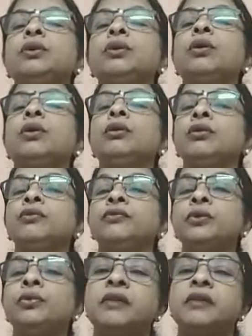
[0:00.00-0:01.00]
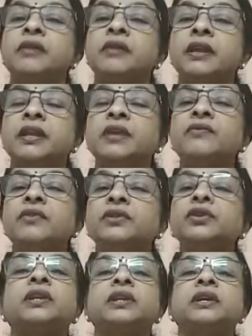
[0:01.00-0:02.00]
you are ready with your
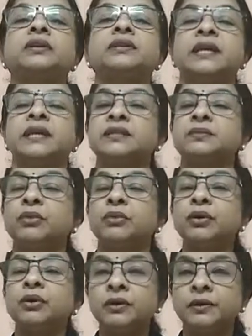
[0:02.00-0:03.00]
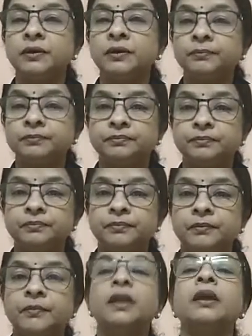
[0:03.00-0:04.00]
political science book.
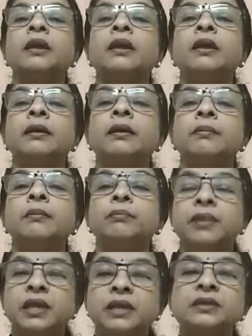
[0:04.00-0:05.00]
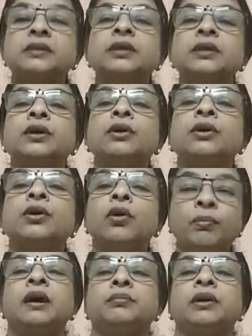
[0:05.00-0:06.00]
Please open
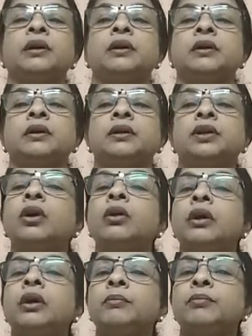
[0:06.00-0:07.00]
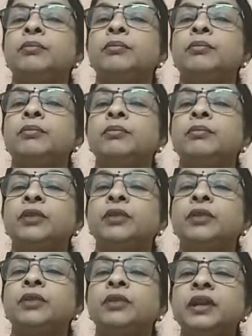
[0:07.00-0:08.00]
up your political science
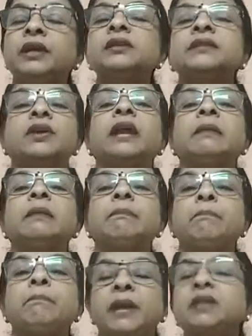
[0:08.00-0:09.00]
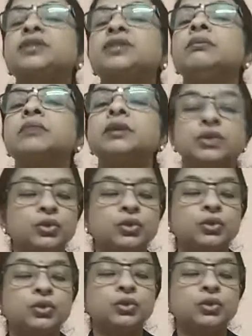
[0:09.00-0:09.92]
book at page number 2.